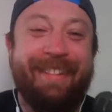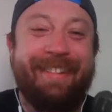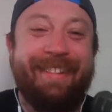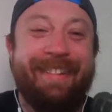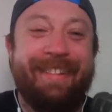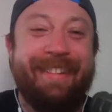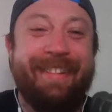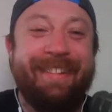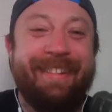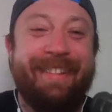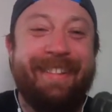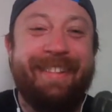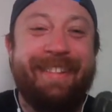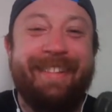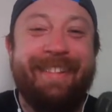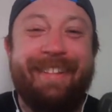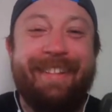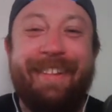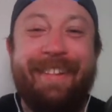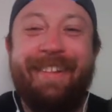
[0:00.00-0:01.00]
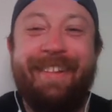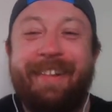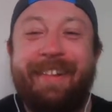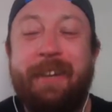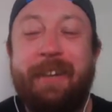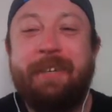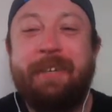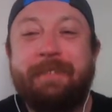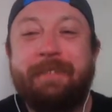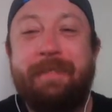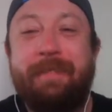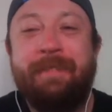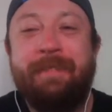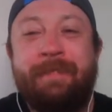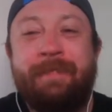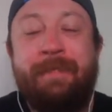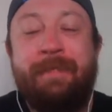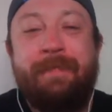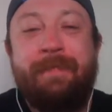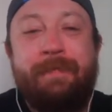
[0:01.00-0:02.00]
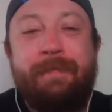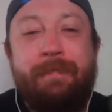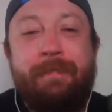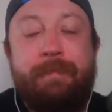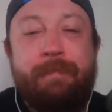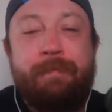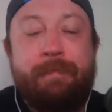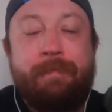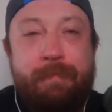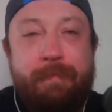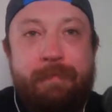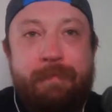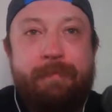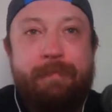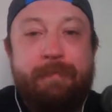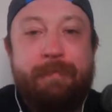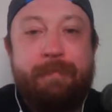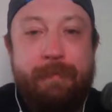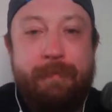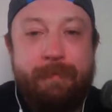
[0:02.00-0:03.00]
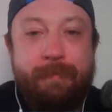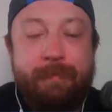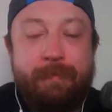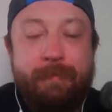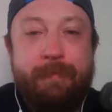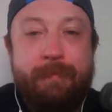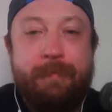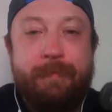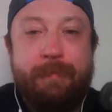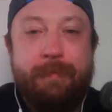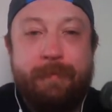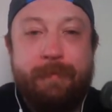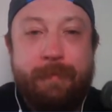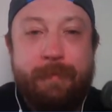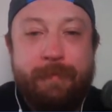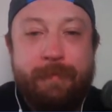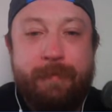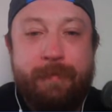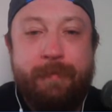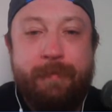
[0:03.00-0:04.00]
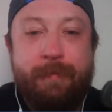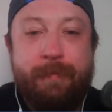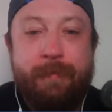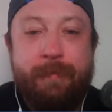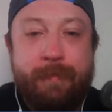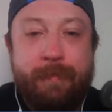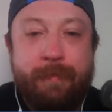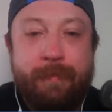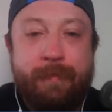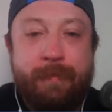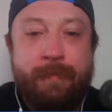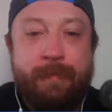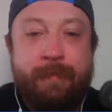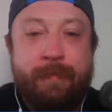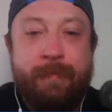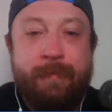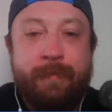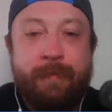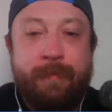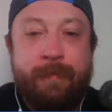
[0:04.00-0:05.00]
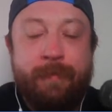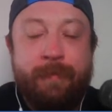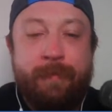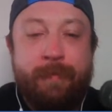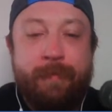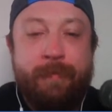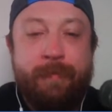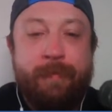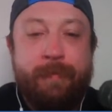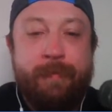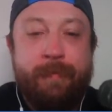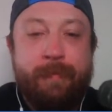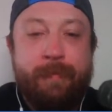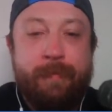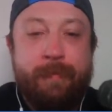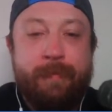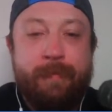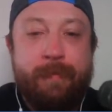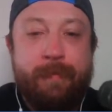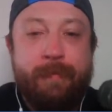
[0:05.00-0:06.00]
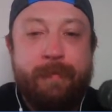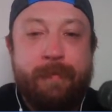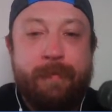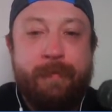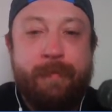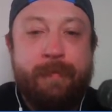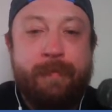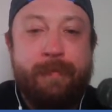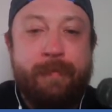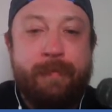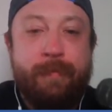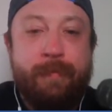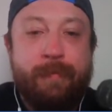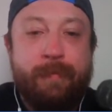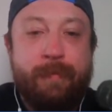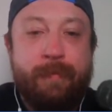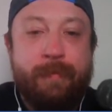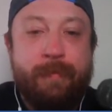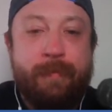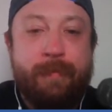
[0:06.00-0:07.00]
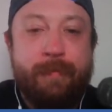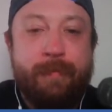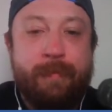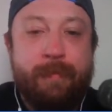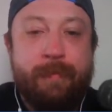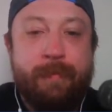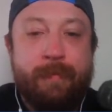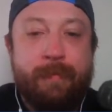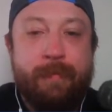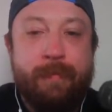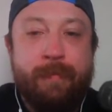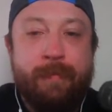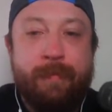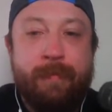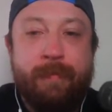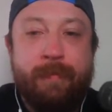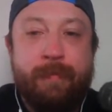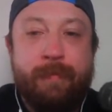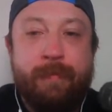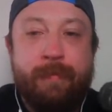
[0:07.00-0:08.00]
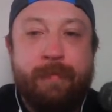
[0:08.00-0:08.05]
[no speech]